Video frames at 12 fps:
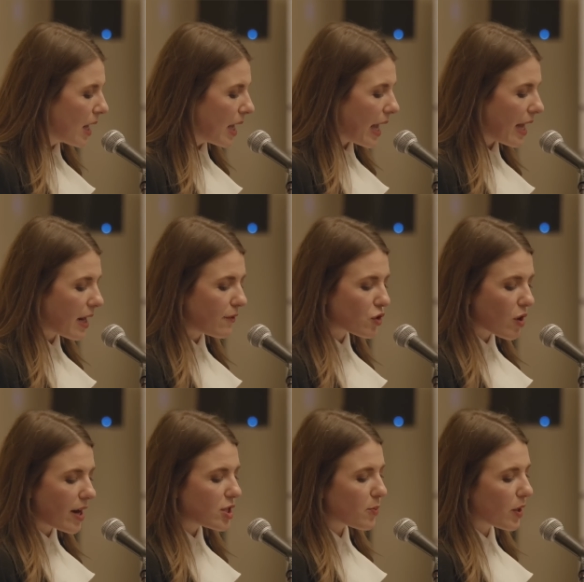And I've tried
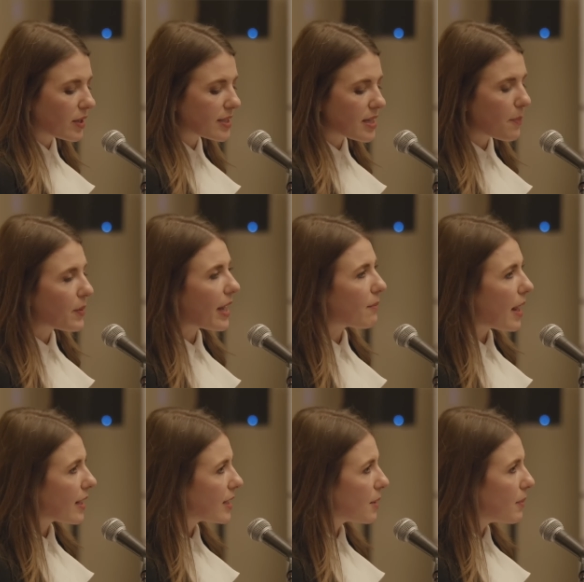to bring this up at
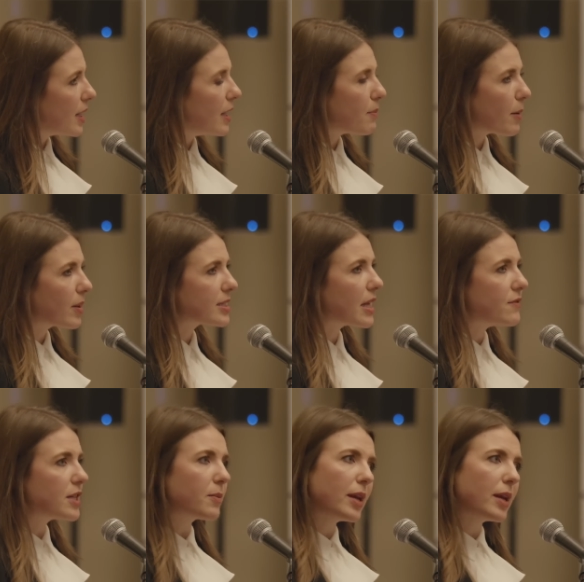committee, at public safety committee.